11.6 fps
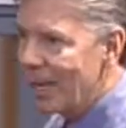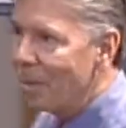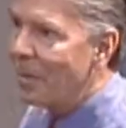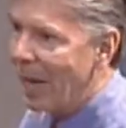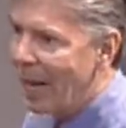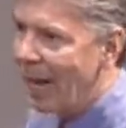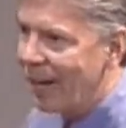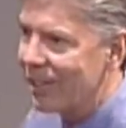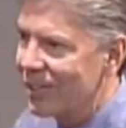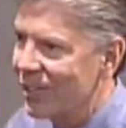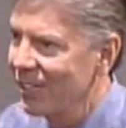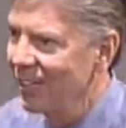
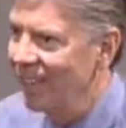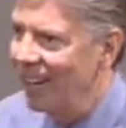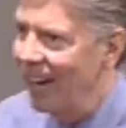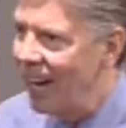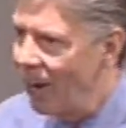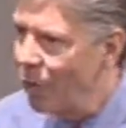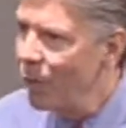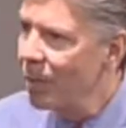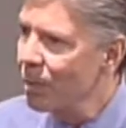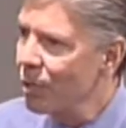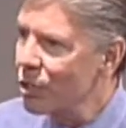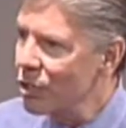impacts how we
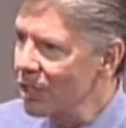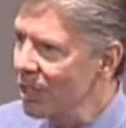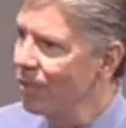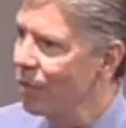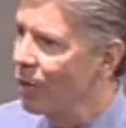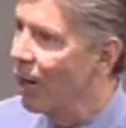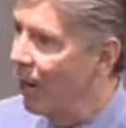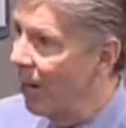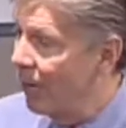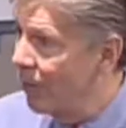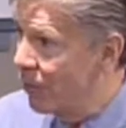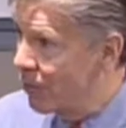perceive
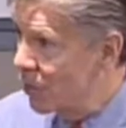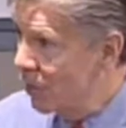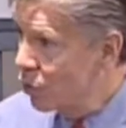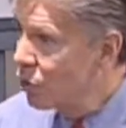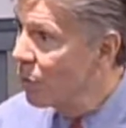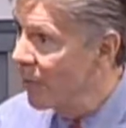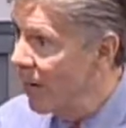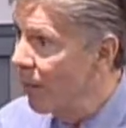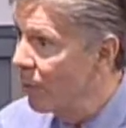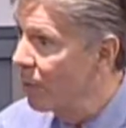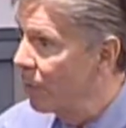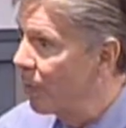this issue and
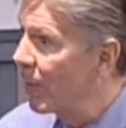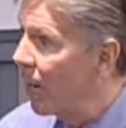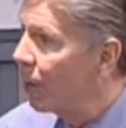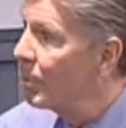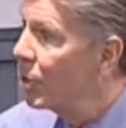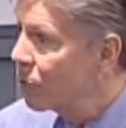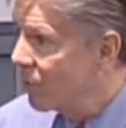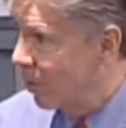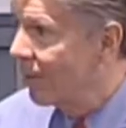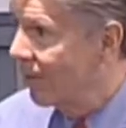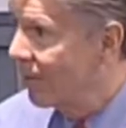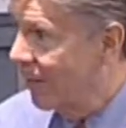how our
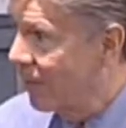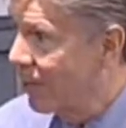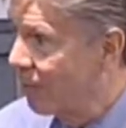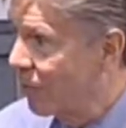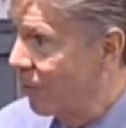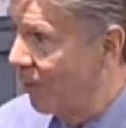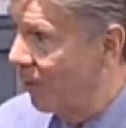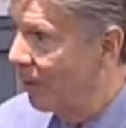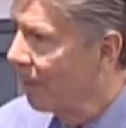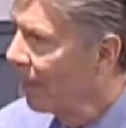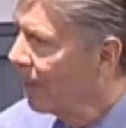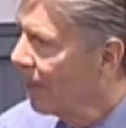music that comes from it.
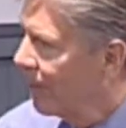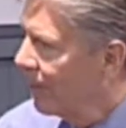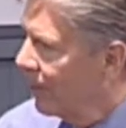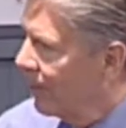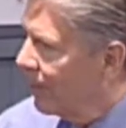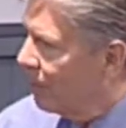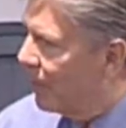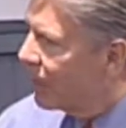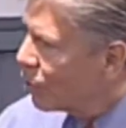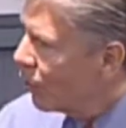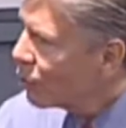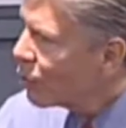But
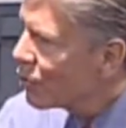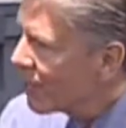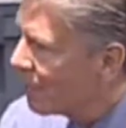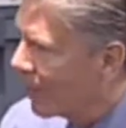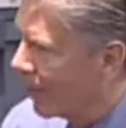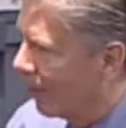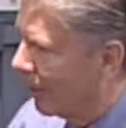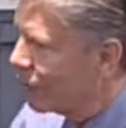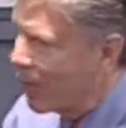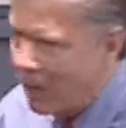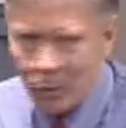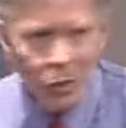it's also something else.
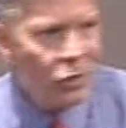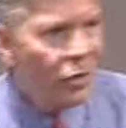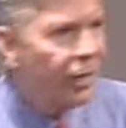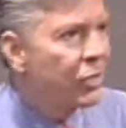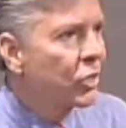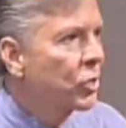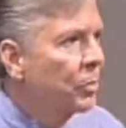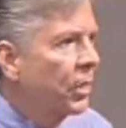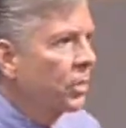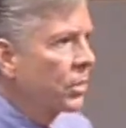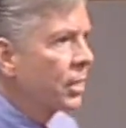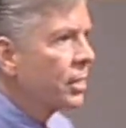Heterosexism
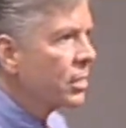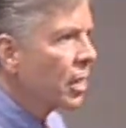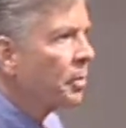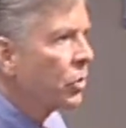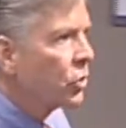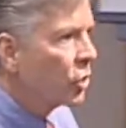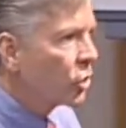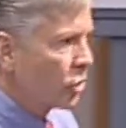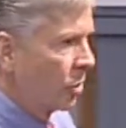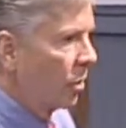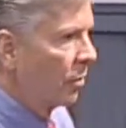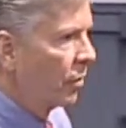is a
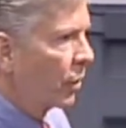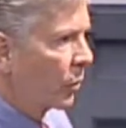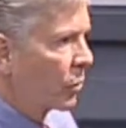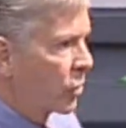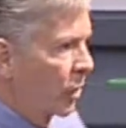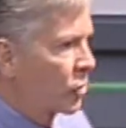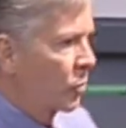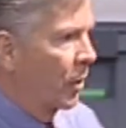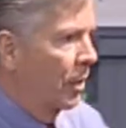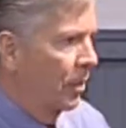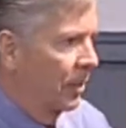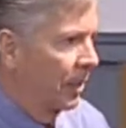supposition of
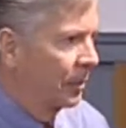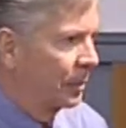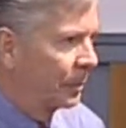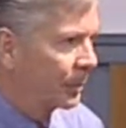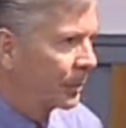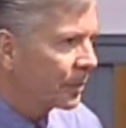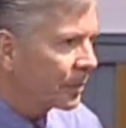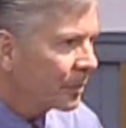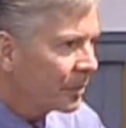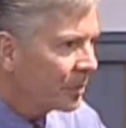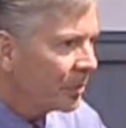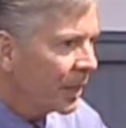heterosexuality.
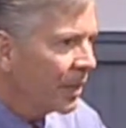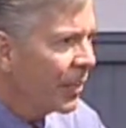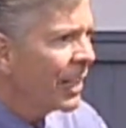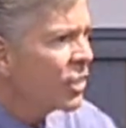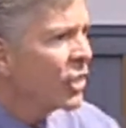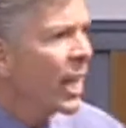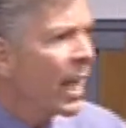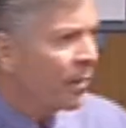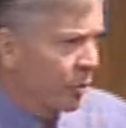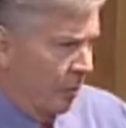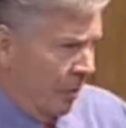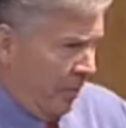That's the
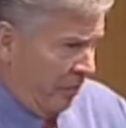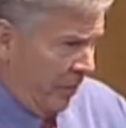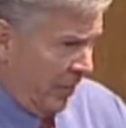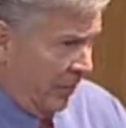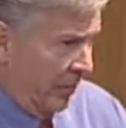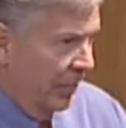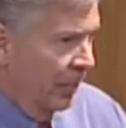after effect.